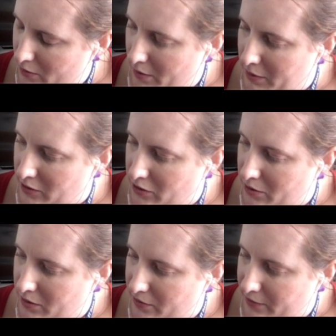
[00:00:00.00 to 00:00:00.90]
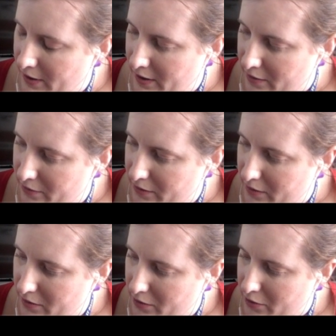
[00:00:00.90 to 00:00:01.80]
plus 2 is 5
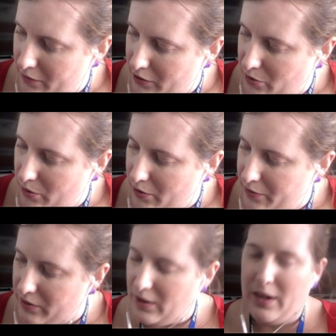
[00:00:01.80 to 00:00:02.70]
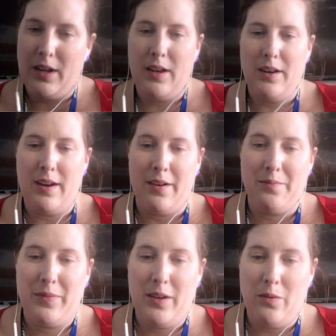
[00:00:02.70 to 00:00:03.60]
over 12. Now,
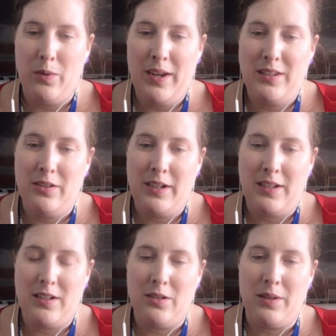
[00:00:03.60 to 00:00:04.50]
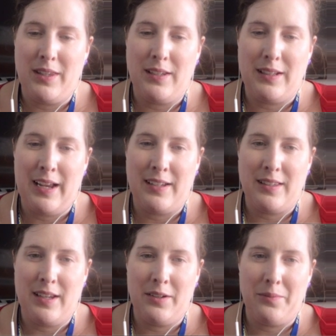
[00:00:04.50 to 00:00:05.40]
we still need to deal with this last
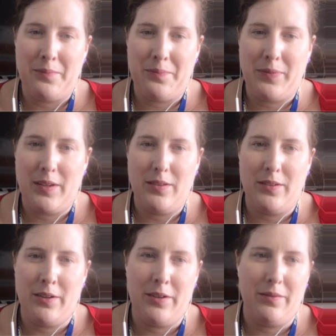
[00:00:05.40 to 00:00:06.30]
thing. So